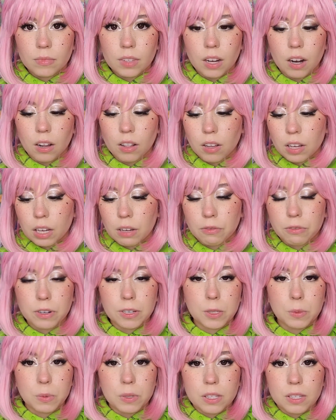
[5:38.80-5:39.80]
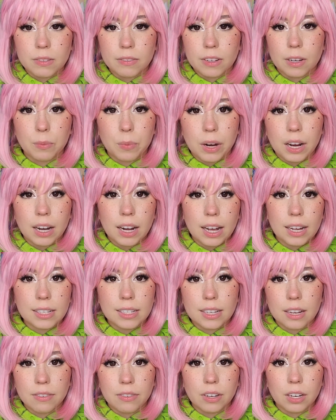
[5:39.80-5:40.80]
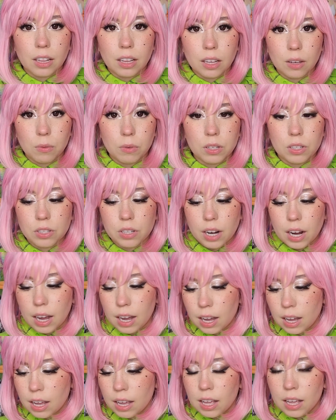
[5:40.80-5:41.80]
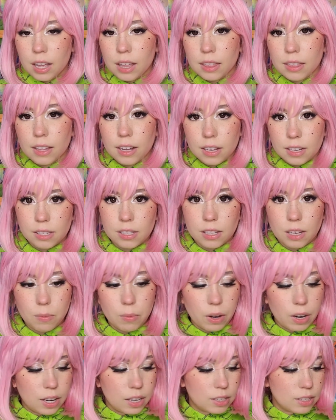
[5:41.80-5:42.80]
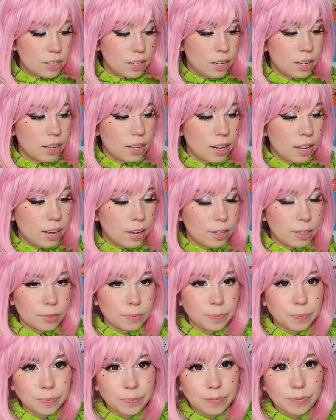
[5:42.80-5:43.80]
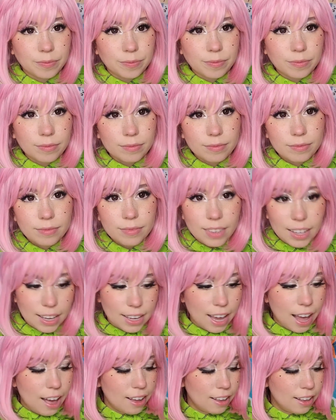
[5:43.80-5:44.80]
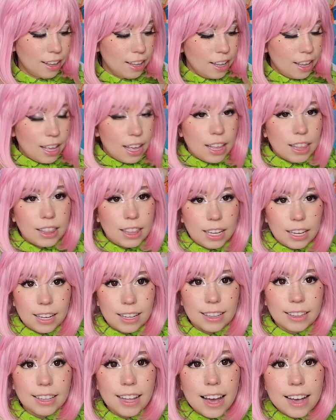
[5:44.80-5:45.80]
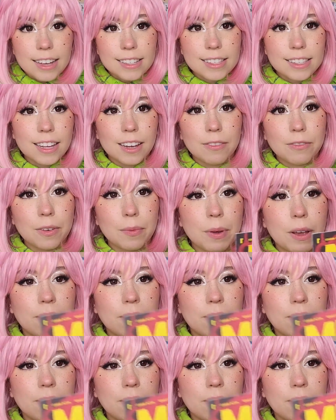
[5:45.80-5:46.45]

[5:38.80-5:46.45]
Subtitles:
are looking for a specific brand, I definitely would try the Husky brand. Yeah. The last thing for my